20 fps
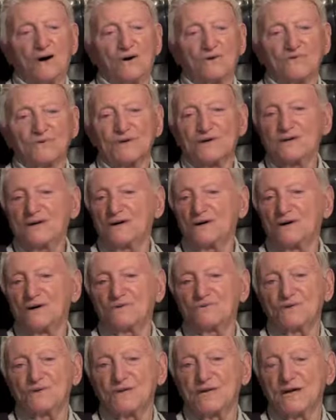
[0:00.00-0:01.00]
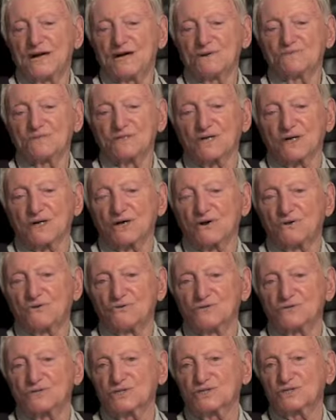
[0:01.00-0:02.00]
All we all we had was a
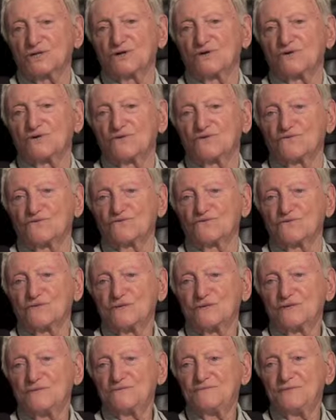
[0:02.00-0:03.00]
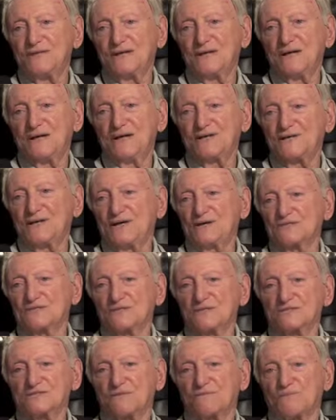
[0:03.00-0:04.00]
coal stove, and they
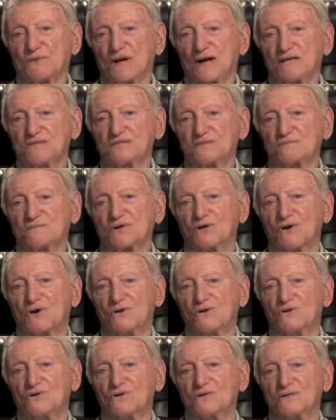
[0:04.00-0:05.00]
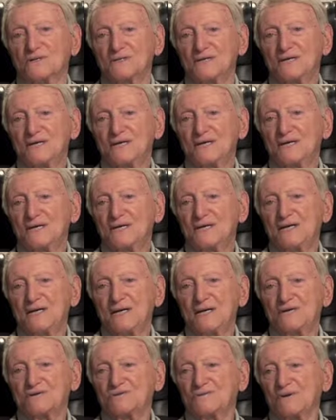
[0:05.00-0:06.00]
used to supply some coal,
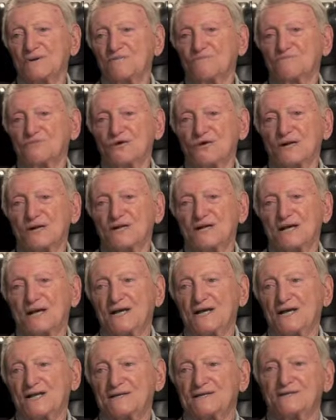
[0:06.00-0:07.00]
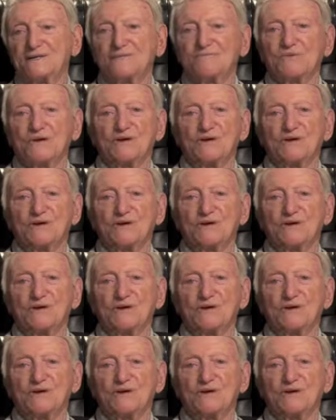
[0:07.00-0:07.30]
and we put it in.